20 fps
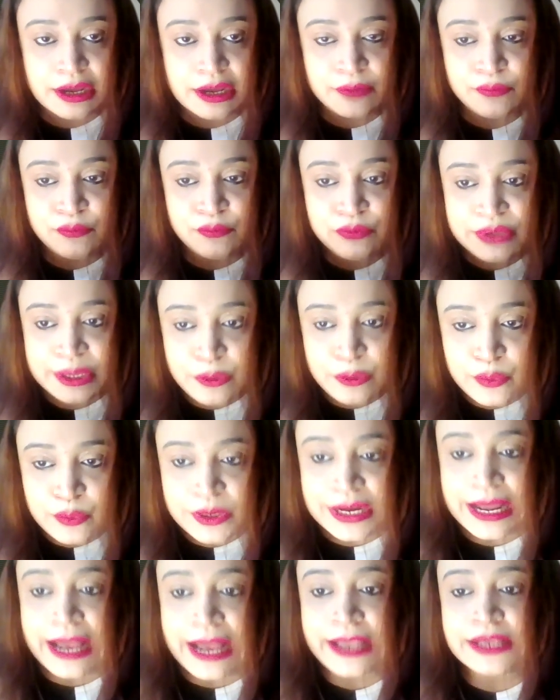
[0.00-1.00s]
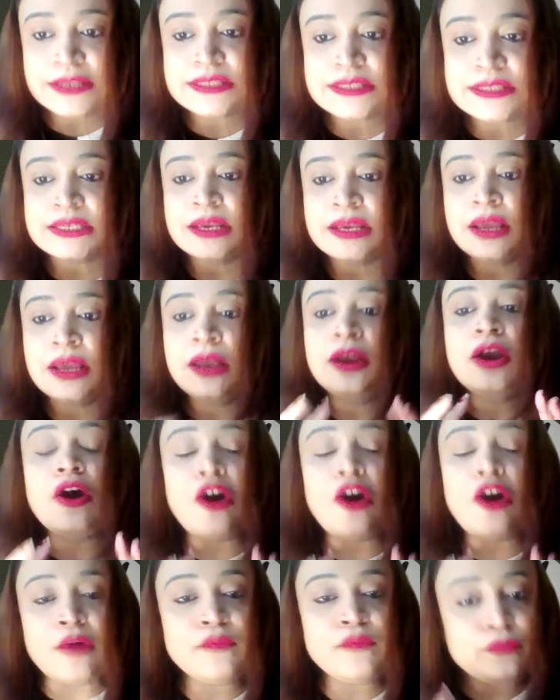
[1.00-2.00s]
a few lines
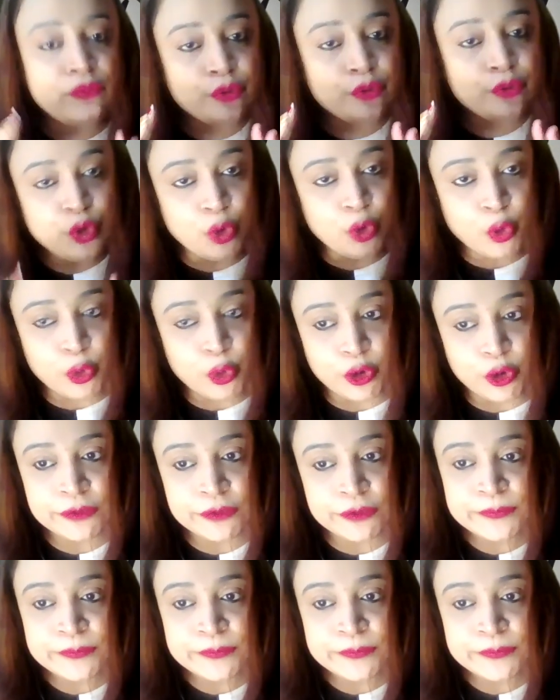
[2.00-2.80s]
of code,